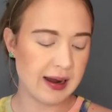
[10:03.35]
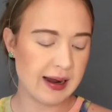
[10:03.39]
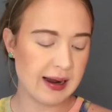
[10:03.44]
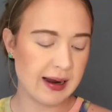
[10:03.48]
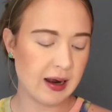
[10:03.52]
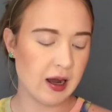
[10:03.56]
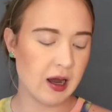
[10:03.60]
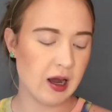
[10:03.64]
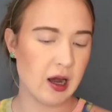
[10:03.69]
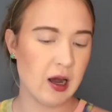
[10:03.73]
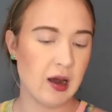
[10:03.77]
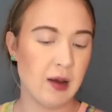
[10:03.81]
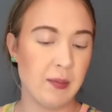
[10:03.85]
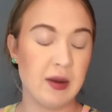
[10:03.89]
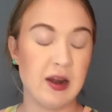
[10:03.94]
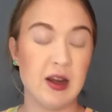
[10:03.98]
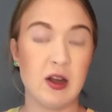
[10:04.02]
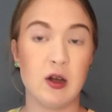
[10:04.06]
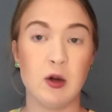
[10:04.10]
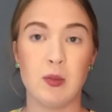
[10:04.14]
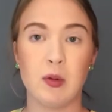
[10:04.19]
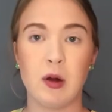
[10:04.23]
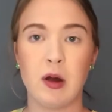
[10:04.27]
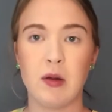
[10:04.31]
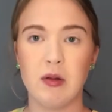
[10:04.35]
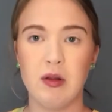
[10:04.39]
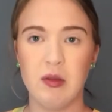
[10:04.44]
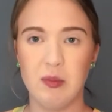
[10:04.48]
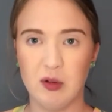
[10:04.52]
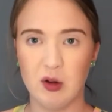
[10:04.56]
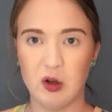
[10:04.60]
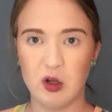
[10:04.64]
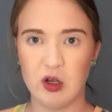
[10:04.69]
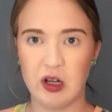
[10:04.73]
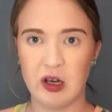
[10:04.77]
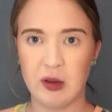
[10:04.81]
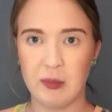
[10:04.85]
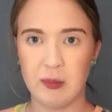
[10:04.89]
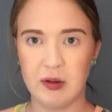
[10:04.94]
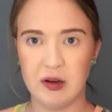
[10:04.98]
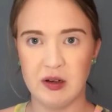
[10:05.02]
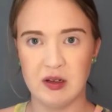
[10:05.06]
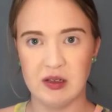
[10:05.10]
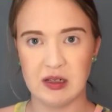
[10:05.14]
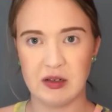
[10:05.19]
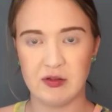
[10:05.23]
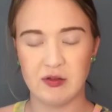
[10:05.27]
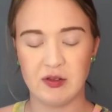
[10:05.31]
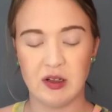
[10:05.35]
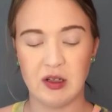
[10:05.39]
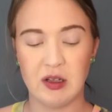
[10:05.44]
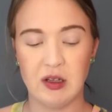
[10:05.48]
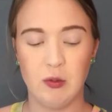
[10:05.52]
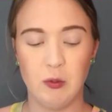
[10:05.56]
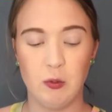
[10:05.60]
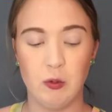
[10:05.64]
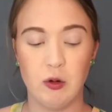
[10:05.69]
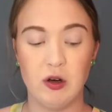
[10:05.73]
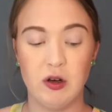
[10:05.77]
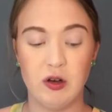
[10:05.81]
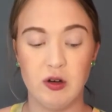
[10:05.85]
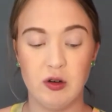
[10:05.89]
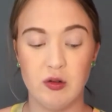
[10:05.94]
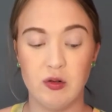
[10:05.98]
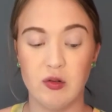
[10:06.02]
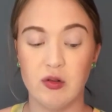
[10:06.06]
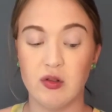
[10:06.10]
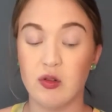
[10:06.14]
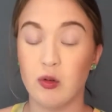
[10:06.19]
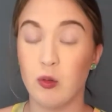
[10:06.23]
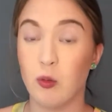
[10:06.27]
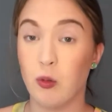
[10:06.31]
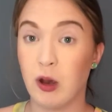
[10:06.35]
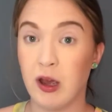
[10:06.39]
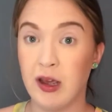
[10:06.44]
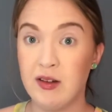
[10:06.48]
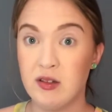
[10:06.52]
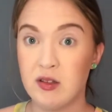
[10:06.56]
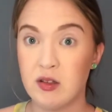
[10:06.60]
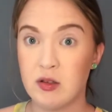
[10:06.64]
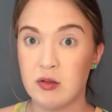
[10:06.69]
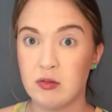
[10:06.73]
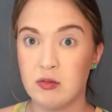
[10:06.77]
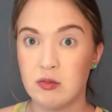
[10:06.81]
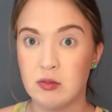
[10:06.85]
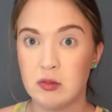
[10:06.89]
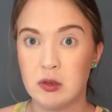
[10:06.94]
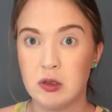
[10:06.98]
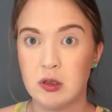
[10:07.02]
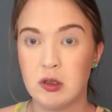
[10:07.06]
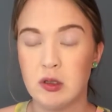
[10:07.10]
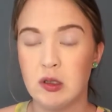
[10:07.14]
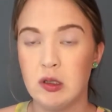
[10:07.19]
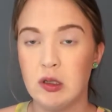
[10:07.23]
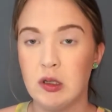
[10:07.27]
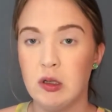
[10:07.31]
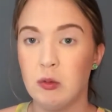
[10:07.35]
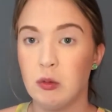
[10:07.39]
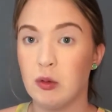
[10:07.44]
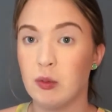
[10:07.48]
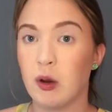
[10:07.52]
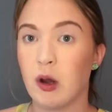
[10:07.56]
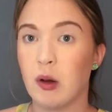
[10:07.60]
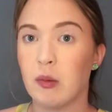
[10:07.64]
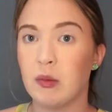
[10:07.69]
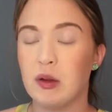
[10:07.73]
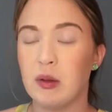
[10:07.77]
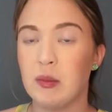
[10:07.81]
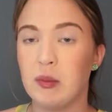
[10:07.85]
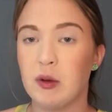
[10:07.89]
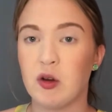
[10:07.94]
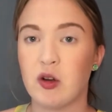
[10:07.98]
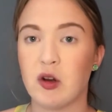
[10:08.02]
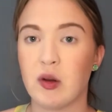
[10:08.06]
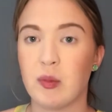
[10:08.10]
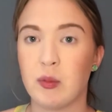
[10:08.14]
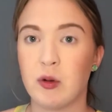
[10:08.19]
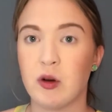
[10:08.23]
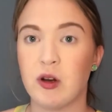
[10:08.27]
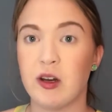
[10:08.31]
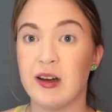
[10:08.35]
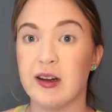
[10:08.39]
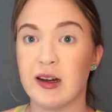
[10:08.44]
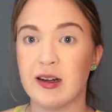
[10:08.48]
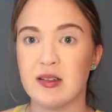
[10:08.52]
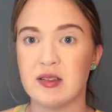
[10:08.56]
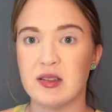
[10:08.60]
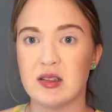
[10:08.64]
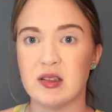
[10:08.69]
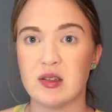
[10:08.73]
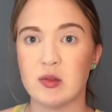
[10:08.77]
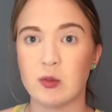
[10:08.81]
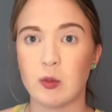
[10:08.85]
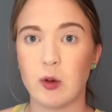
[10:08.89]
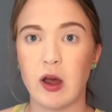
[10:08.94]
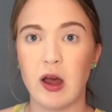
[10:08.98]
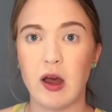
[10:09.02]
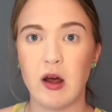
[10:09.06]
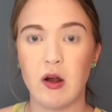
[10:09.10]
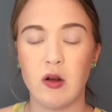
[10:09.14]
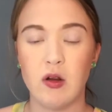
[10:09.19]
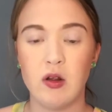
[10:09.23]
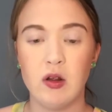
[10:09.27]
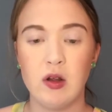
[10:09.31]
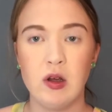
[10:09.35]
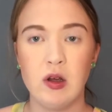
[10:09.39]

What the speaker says: it could probably build up, and definitely when used wet would probably build up pretty nice as well.